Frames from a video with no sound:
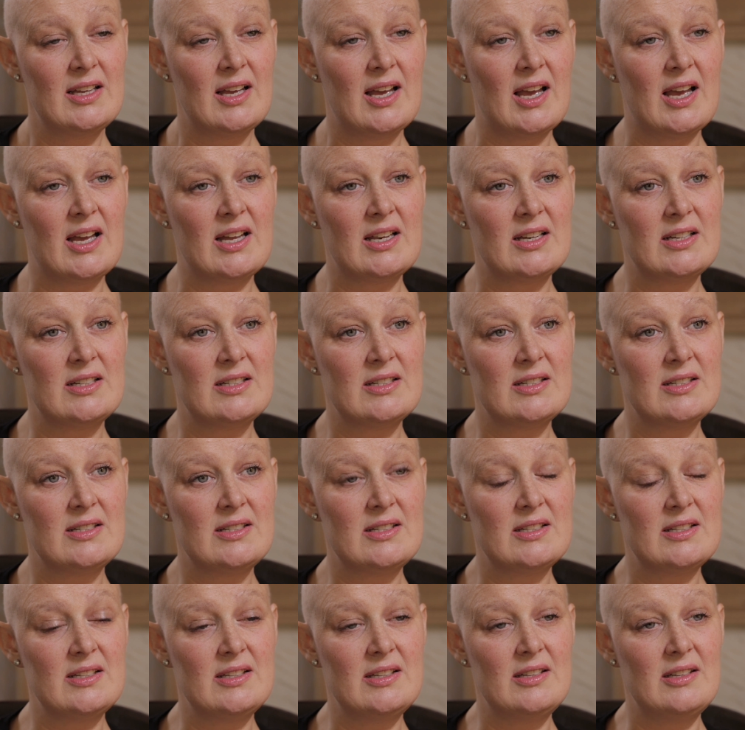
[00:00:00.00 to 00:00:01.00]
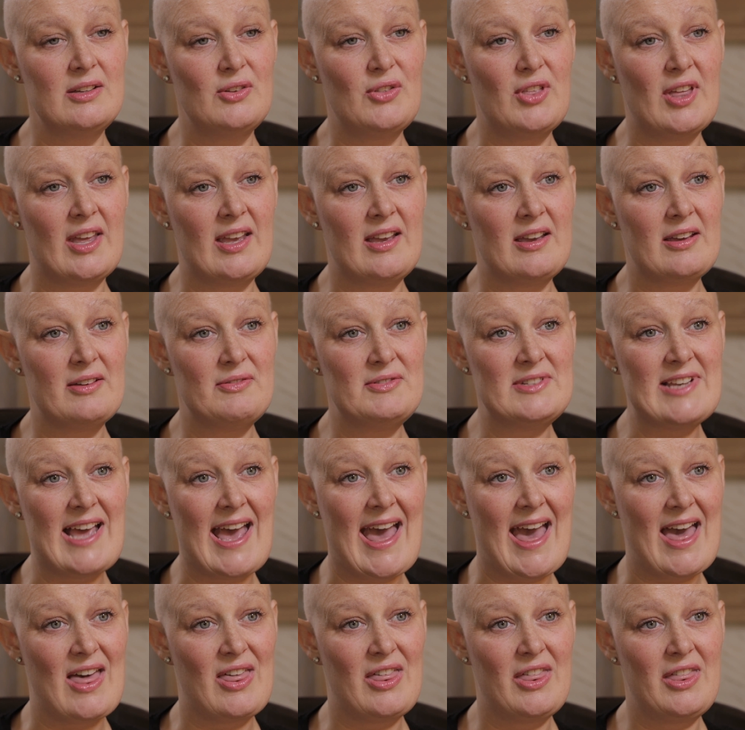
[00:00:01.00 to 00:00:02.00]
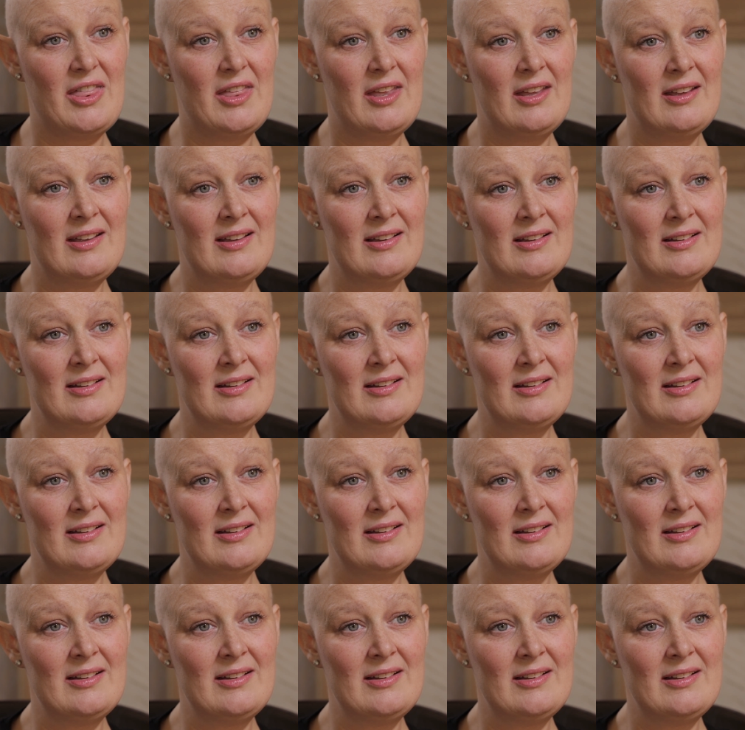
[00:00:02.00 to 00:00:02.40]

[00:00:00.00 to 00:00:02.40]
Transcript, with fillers: and you think of death